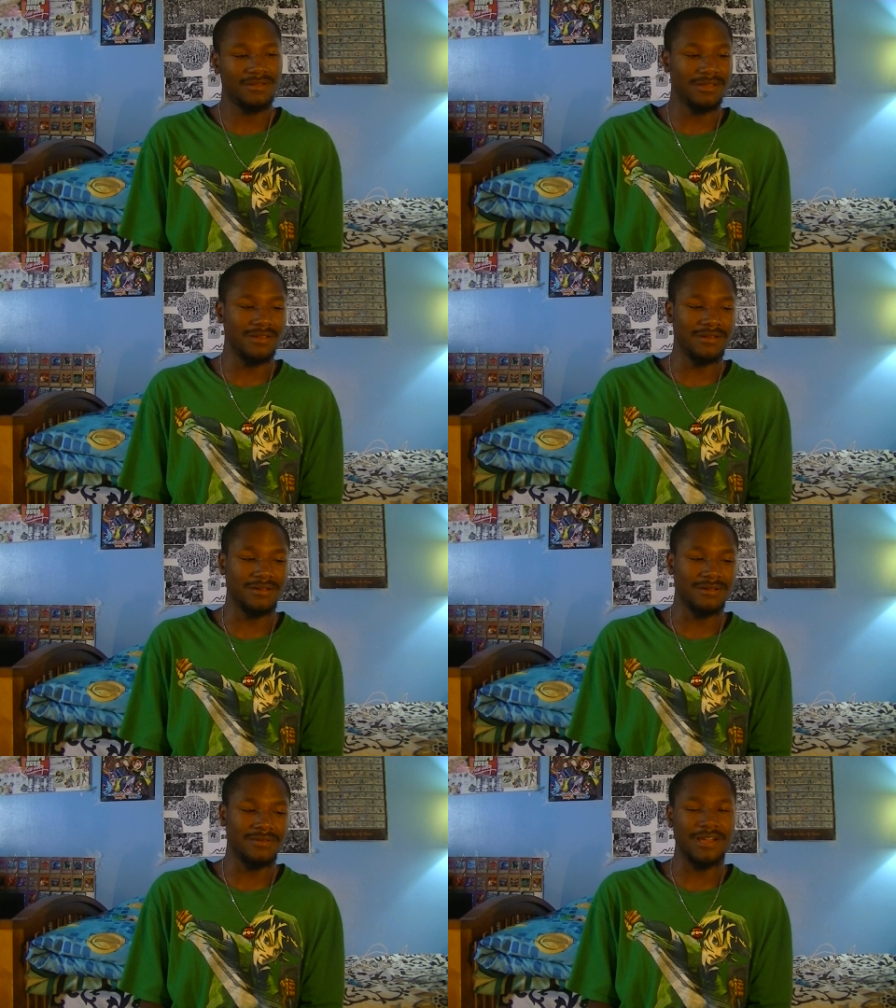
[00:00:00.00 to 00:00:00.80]
And
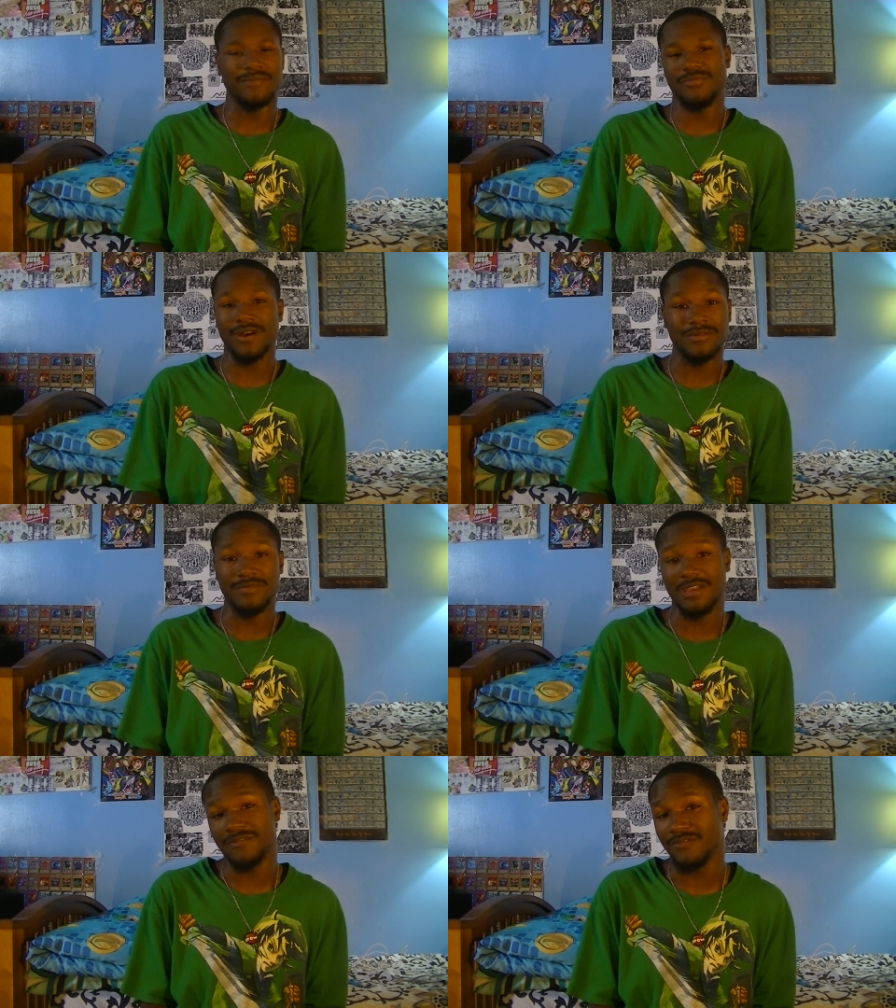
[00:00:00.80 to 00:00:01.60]
uh, I can probably
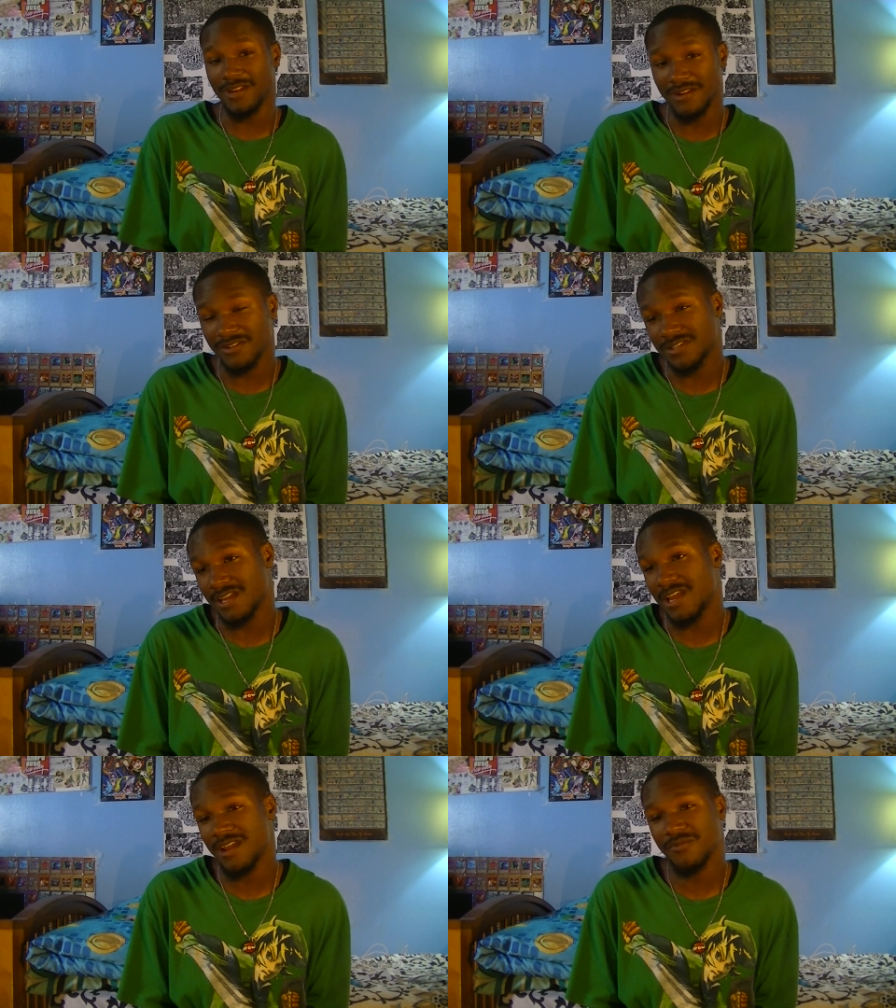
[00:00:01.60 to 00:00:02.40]
make a video and
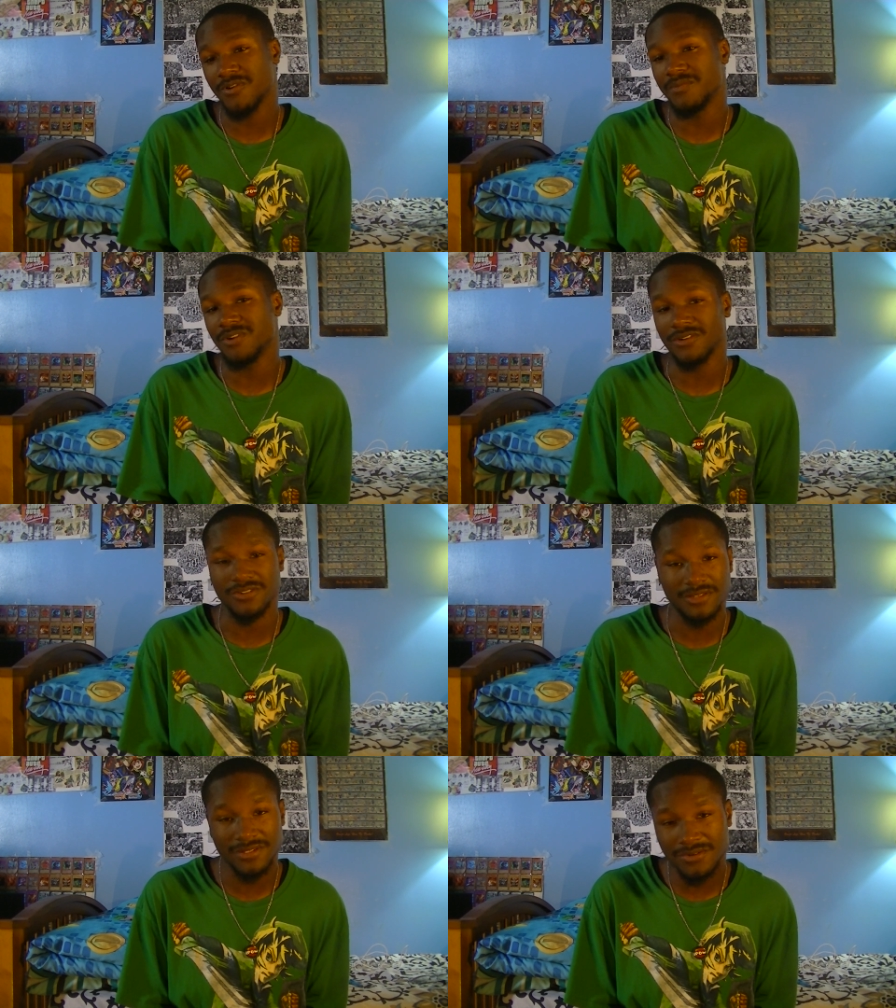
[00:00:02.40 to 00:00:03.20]
say, hey, I'm going to be on
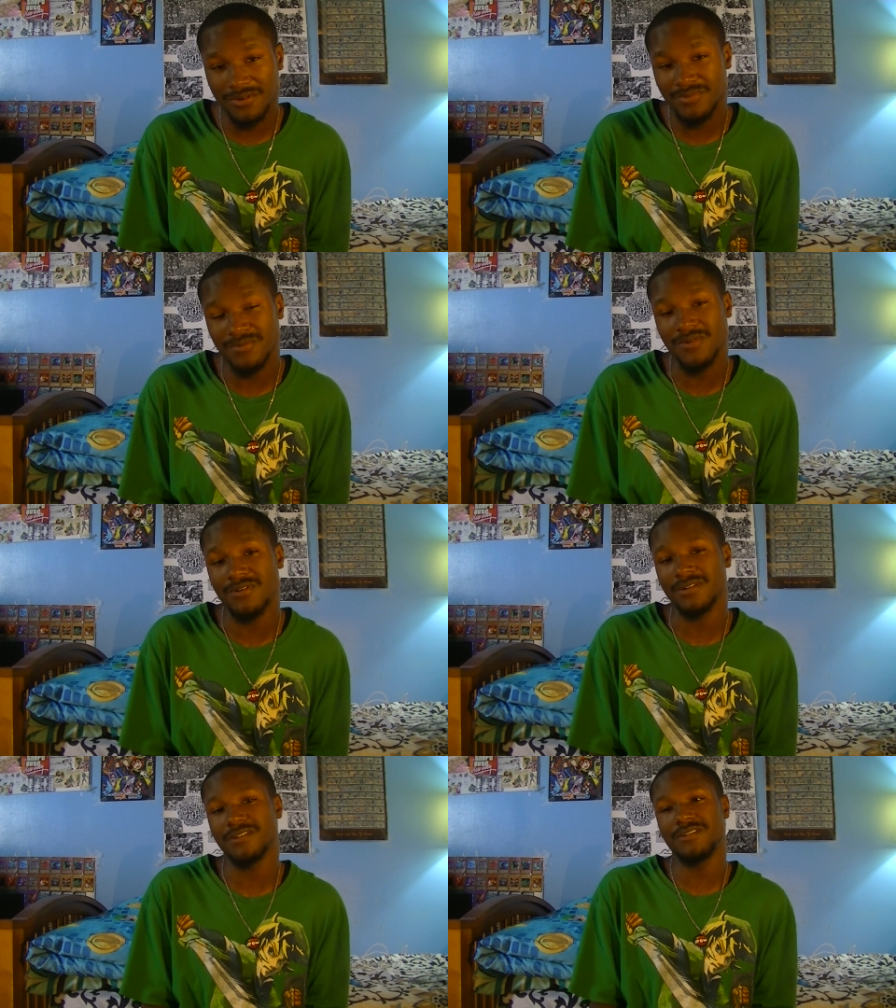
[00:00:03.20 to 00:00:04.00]
Discord. People
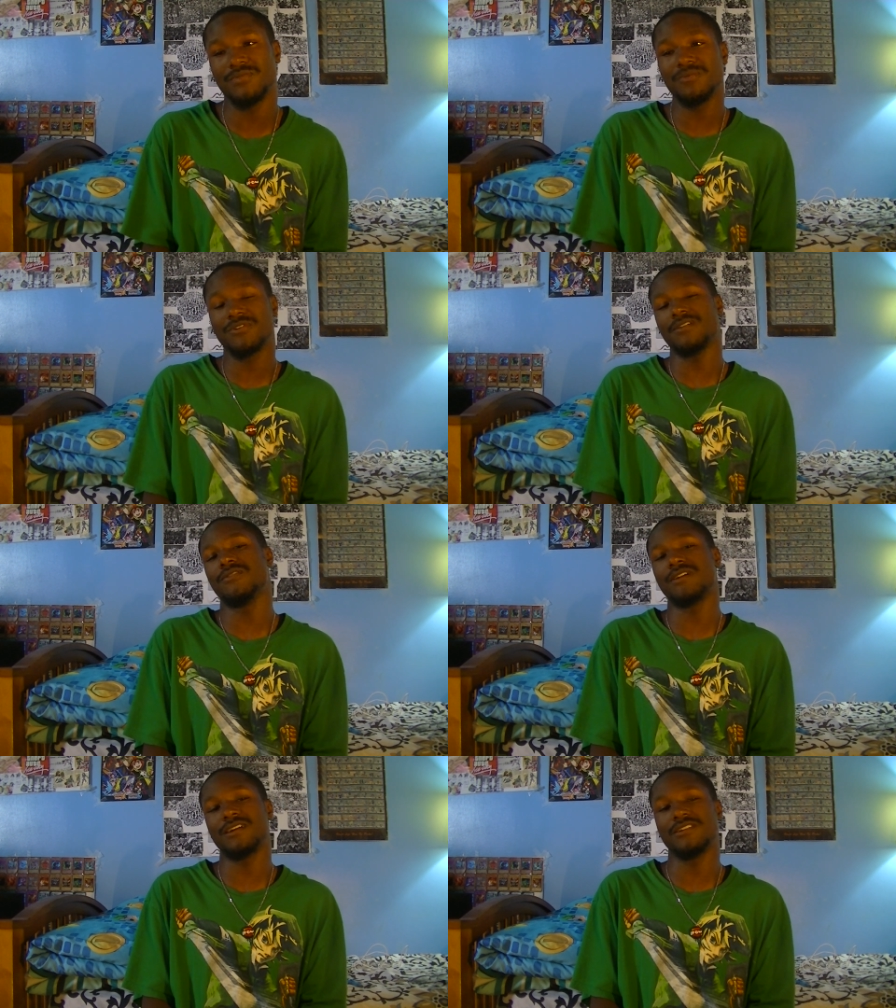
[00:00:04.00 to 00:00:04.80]
going to, people can
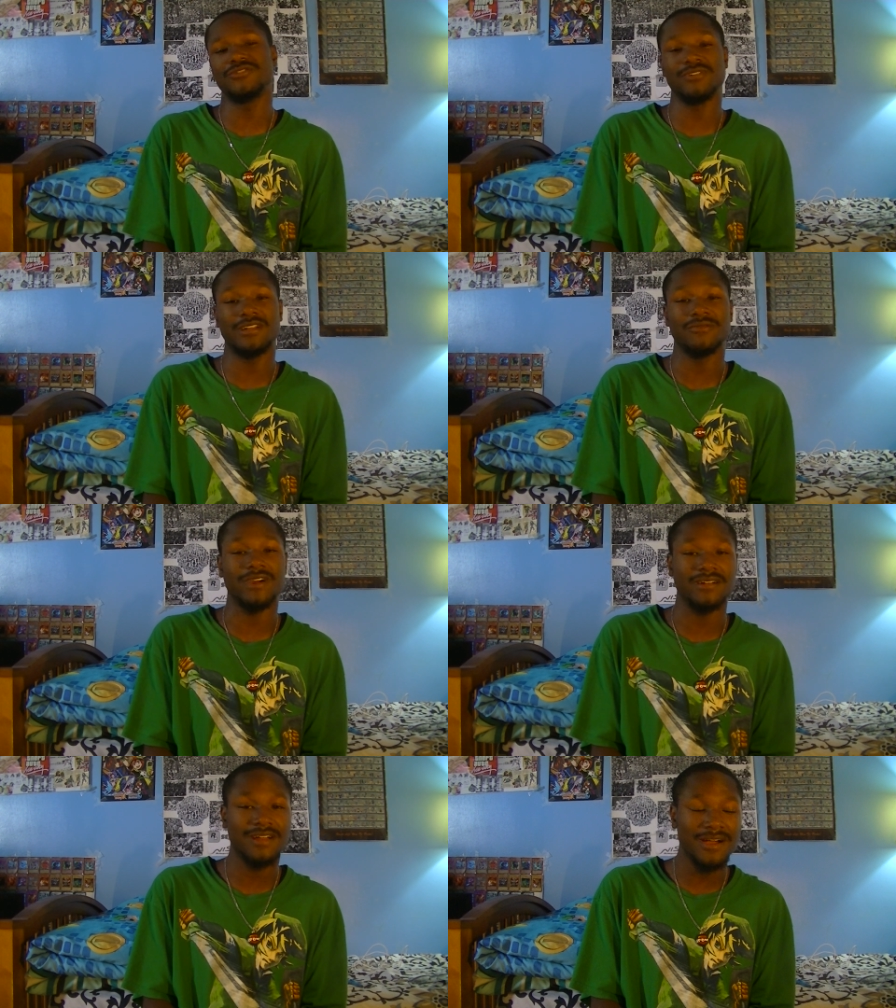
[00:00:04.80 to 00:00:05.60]
go ahead and join in
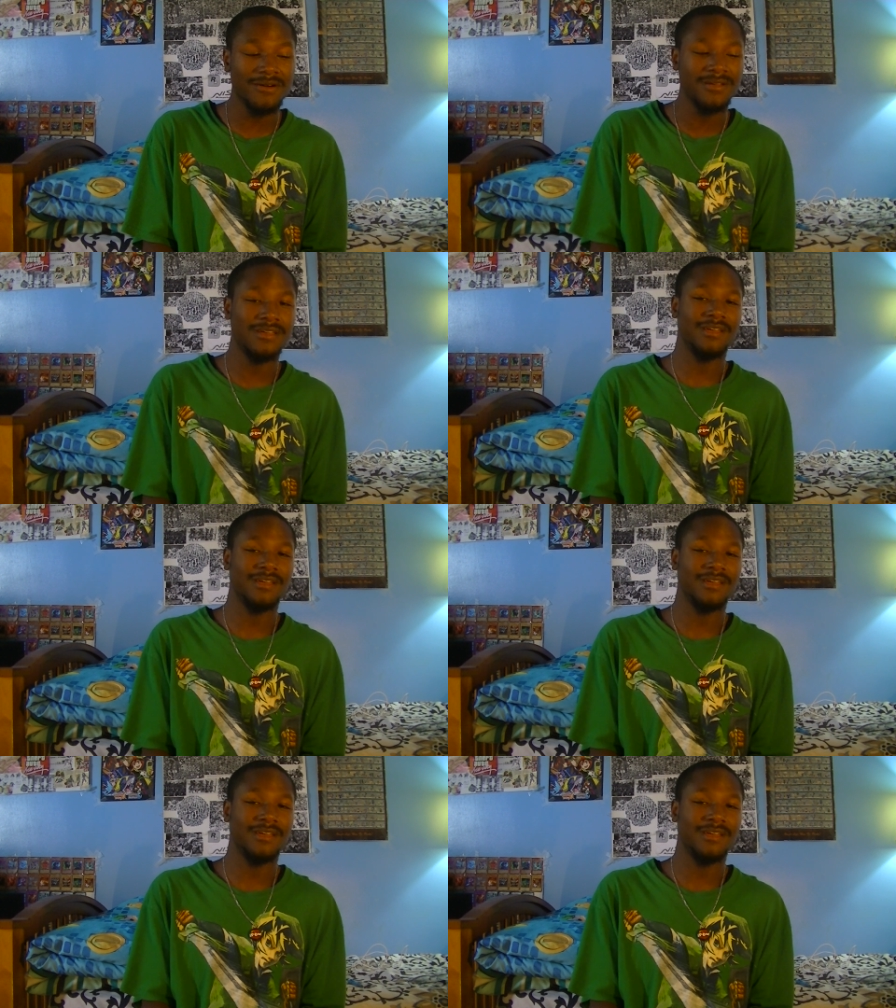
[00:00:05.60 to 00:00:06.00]
right now.